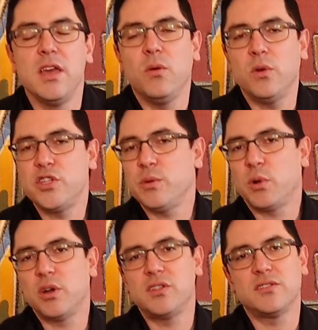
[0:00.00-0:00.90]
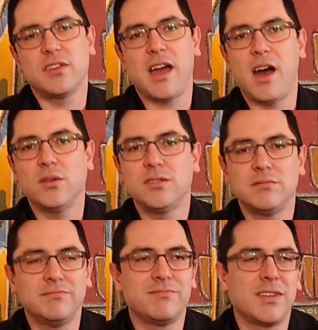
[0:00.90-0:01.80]
Once you purchase a
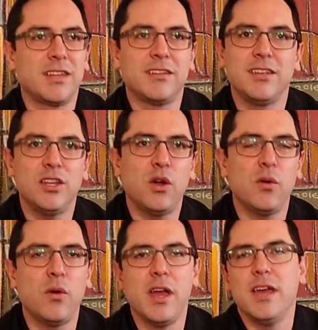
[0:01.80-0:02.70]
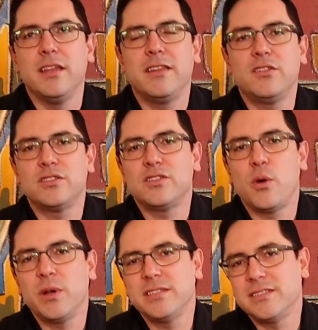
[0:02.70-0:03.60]
house, there's
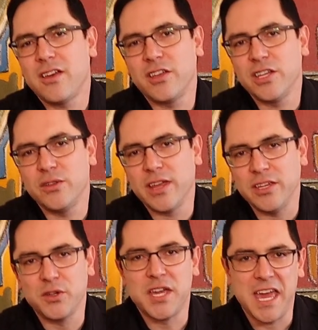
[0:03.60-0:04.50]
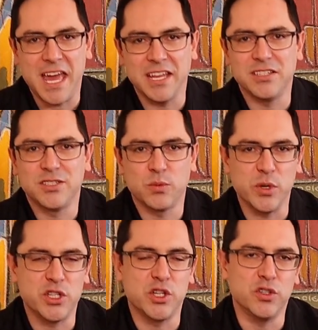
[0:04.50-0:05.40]
nobody's telling you that you can't
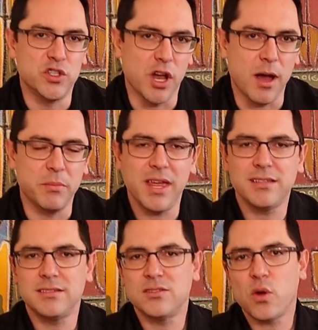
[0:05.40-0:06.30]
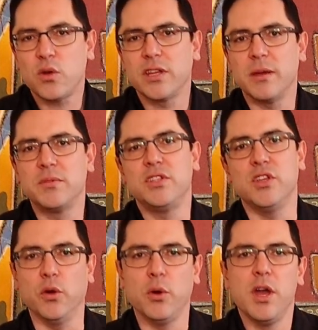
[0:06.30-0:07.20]
switch your job. That's totally up to
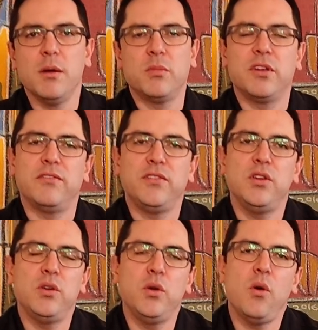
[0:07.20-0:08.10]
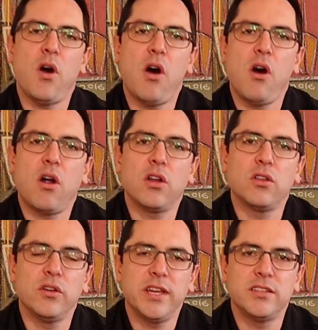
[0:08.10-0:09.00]
you. But if you are
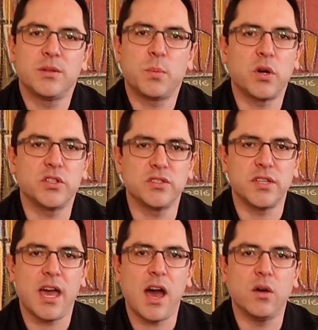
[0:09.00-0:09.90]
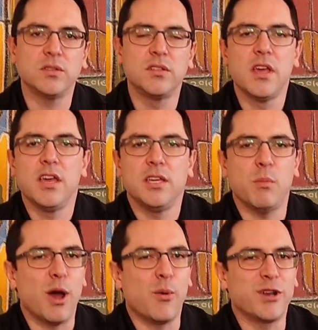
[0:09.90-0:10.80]
looking to purchase a house, you
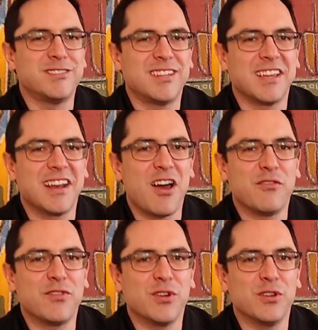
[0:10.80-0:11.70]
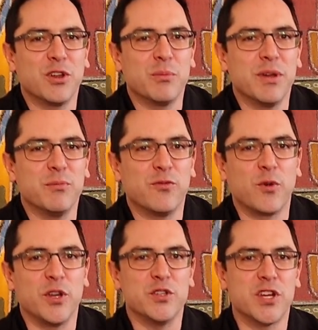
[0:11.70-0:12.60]
might want to stick it out for a little bit
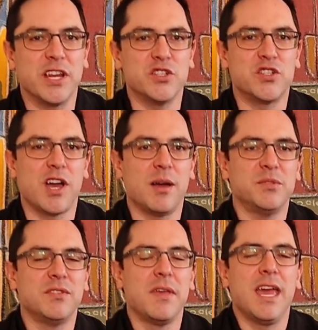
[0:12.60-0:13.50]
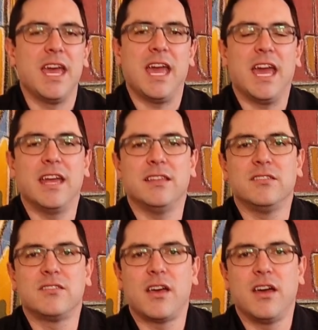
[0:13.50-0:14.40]
before you change jobs
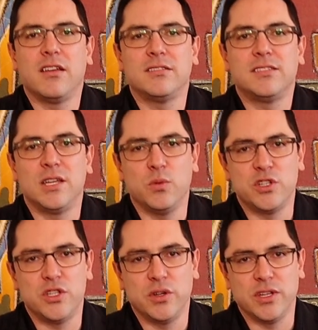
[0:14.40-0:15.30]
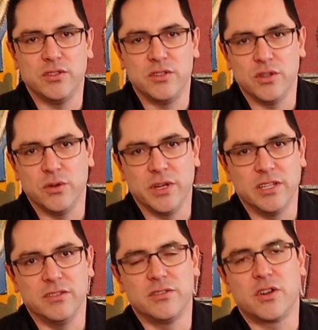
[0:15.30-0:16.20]
and see what you can do
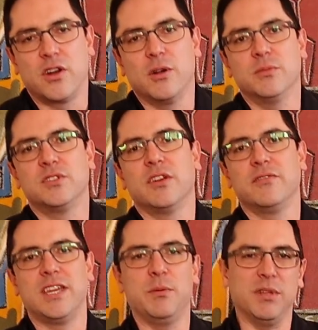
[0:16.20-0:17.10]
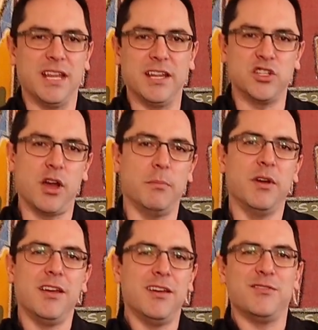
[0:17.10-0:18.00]
in terms of keeping that job
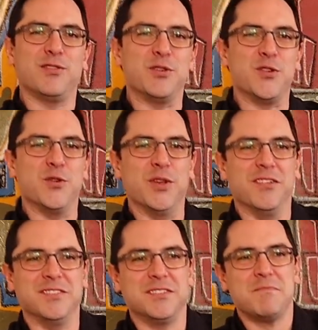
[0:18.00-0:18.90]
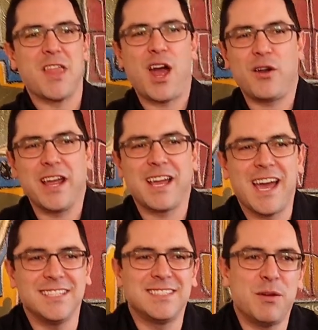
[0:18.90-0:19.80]
for 2 years. All right,
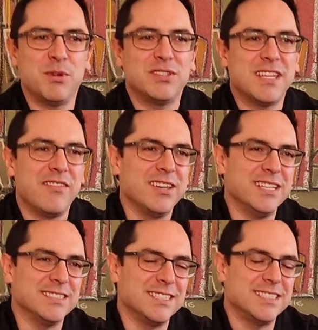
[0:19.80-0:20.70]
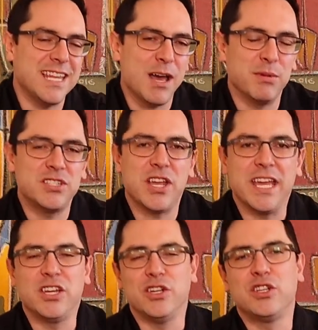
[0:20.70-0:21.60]
guys, number 7 is establish
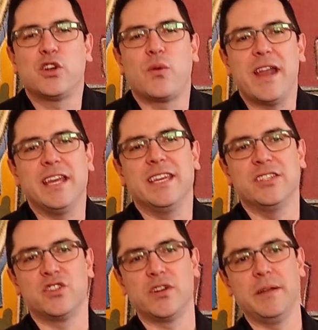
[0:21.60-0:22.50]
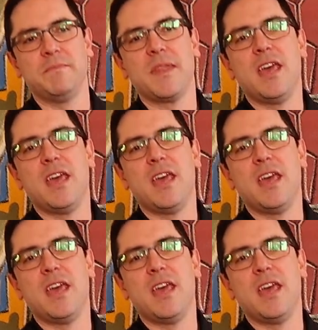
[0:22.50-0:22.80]
a good credit history.